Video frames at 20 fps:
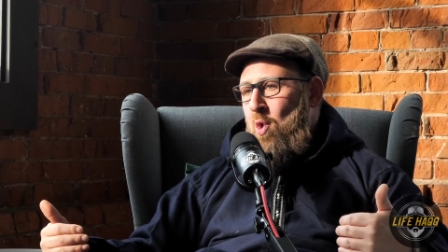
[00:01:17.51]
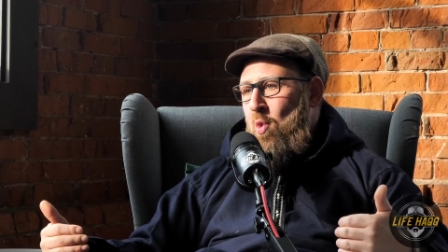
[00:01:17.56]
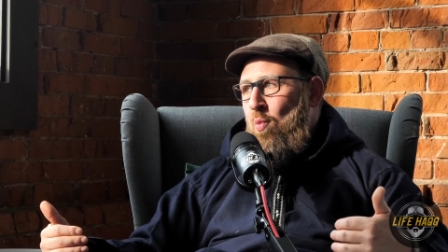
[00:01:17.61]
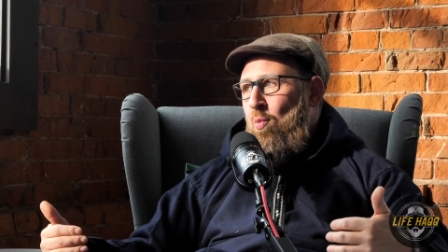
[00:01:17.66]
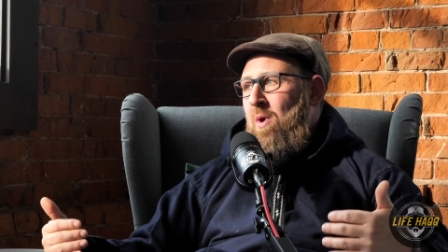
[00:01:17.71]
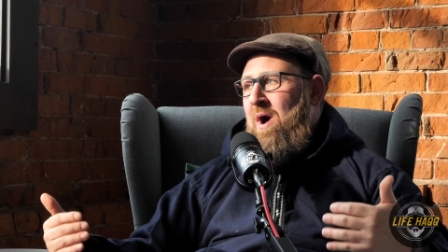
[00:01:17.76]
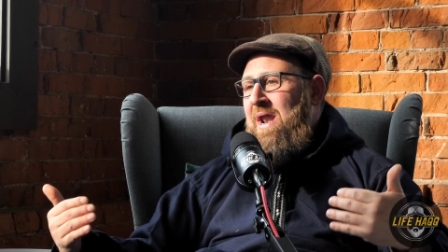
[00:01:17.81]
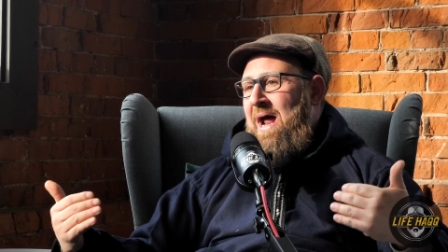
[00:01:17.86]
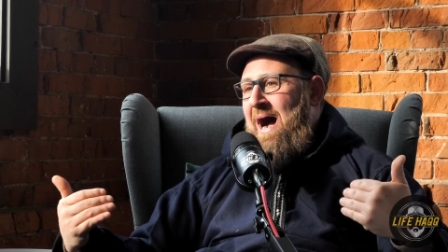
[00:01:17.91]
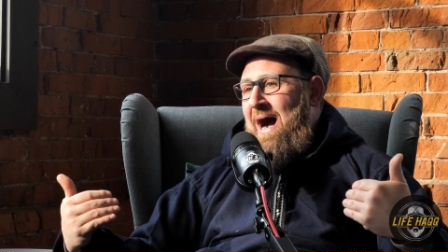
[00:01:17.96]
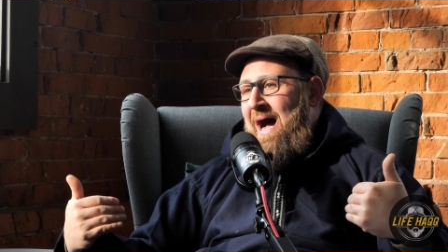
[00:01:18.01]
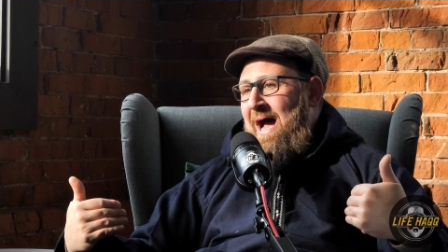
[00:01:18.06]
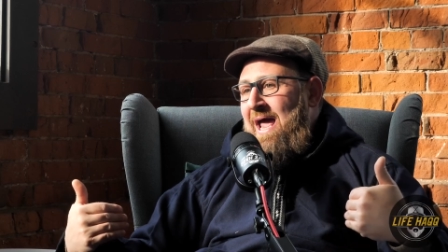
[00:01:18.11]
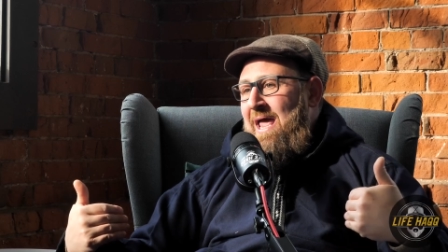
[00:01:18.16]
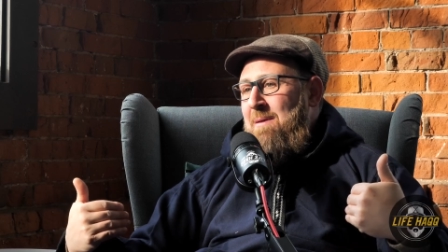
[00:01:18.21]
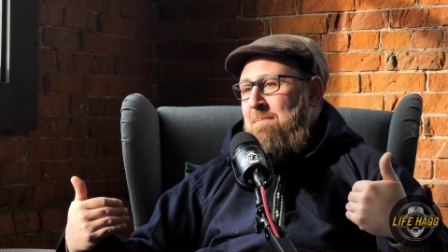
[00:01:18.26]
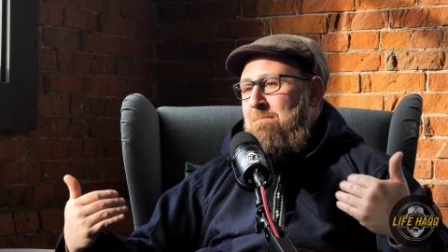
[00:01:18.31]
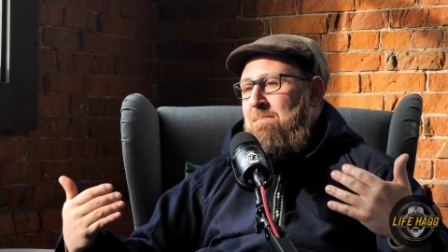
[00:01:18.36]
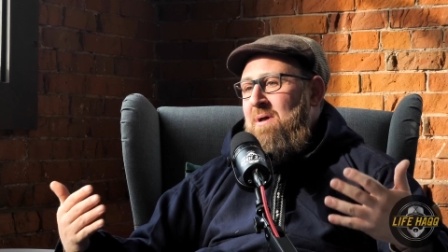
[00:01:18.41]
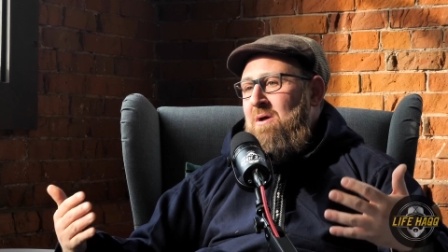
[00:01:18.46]
what
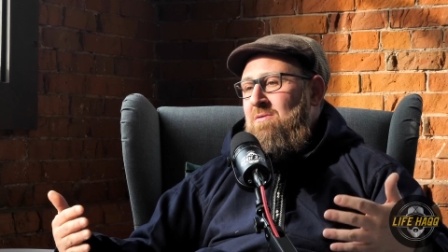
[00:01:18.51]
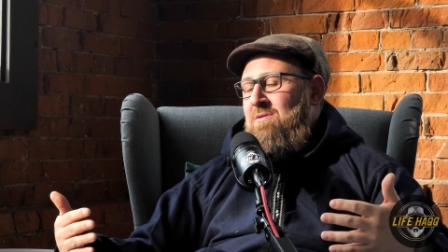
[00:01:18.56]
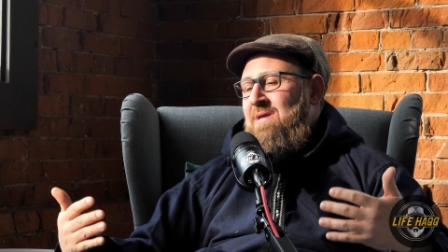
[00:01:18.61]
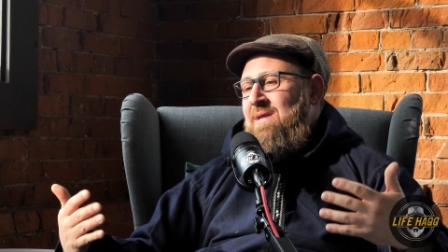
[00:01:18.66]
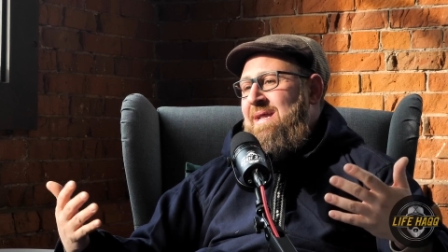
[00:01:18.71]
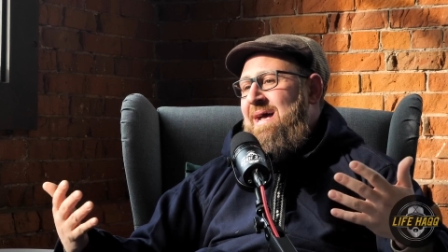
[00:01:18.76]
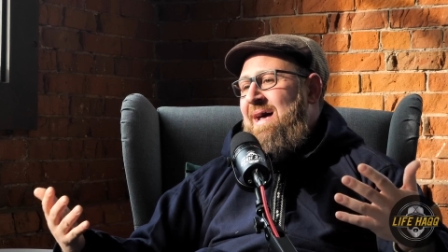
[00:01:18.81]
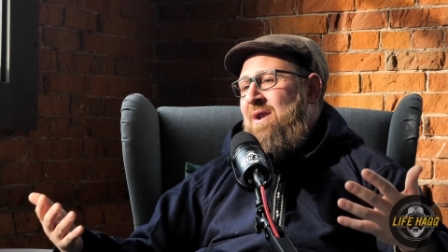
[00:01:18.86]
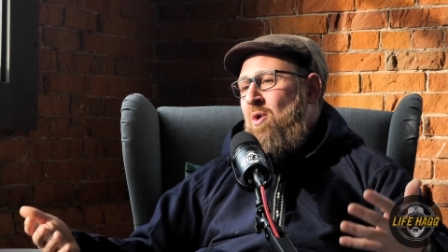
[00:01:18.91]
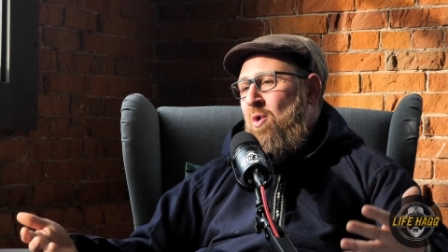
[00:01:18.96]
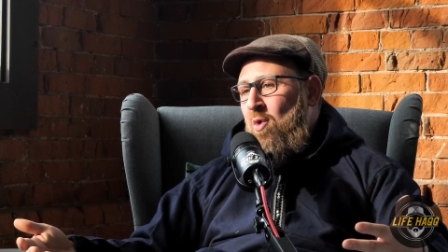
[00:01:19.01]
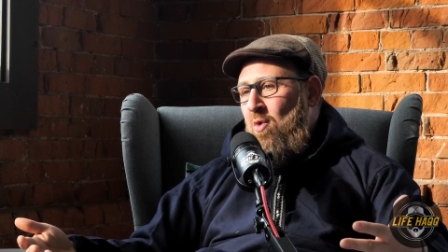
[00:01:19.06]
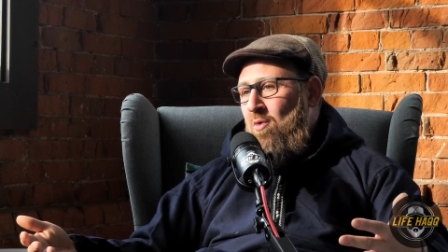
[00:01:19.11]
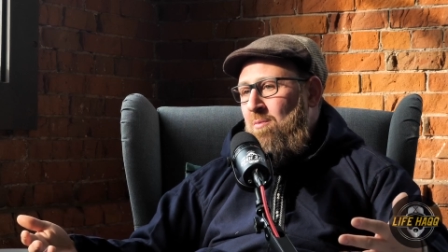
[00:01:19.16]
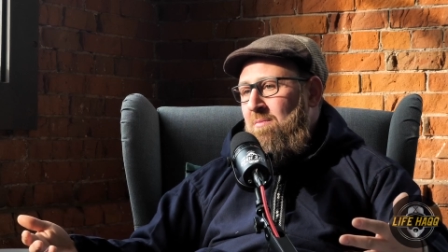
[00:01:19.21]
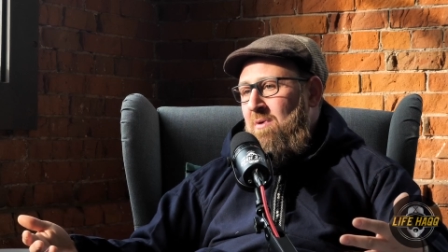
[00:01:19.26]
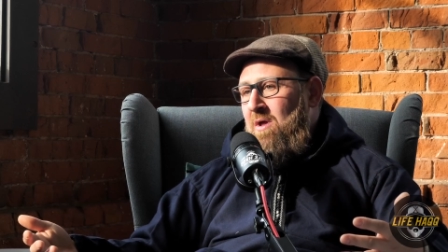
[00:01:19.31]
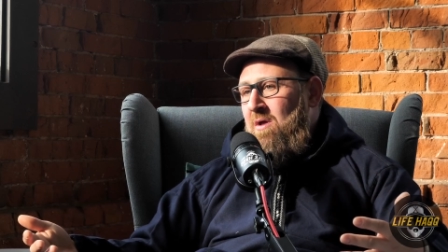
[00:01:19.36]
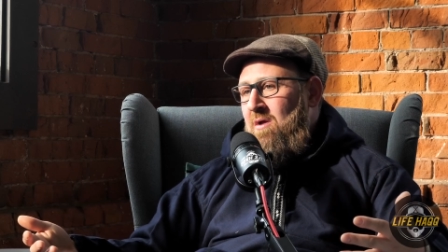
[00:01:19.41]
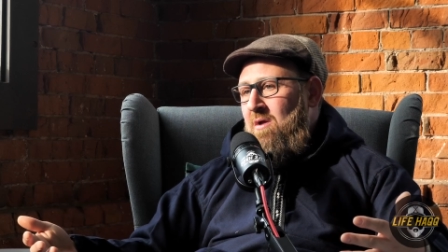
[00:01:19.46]
I'm building at
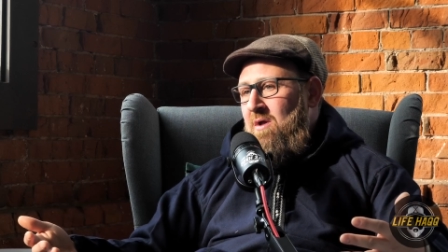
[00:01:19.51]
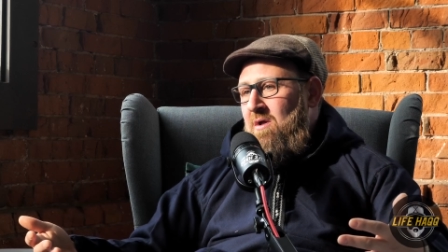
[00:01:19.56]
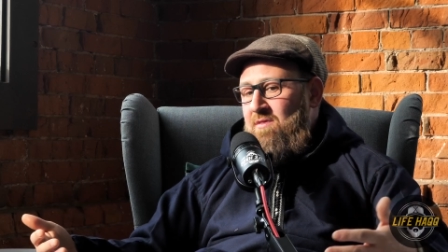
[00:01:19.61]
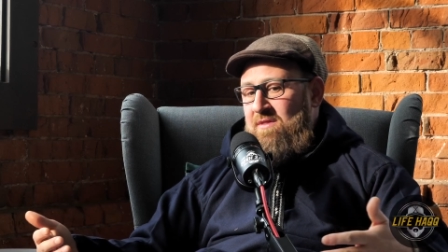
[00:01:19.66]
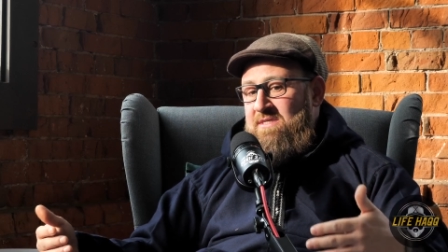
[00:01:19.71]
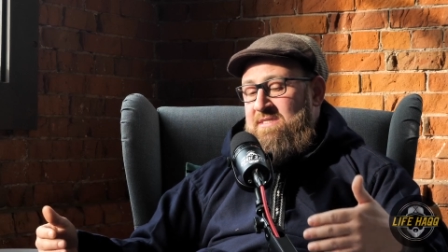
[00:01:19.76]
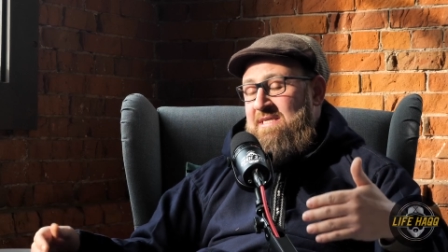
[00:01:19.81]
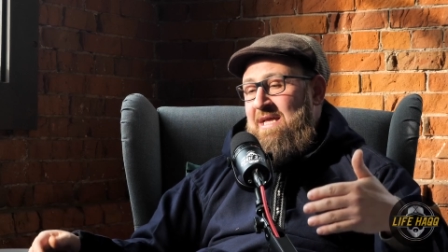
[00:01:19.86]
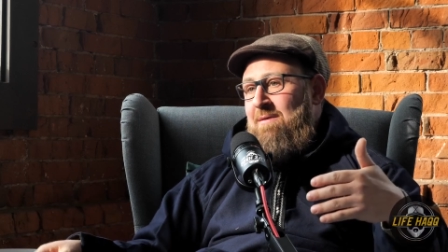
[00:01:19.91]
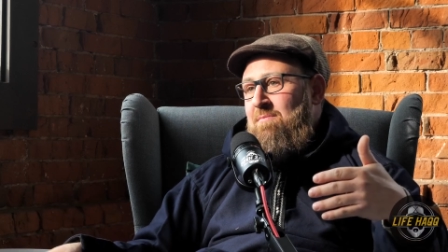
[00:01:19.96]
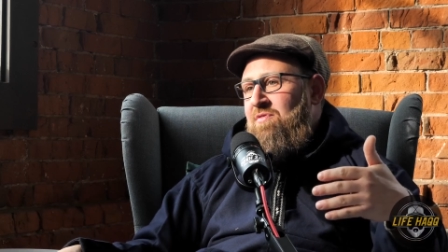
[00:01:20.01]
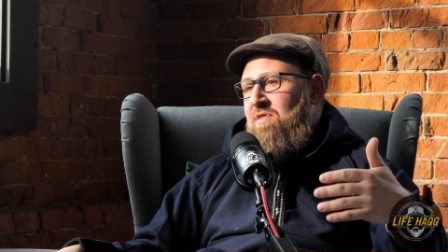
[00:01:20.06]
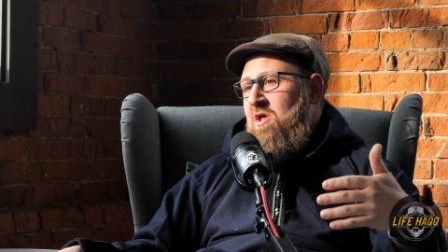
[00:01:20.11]
home. The same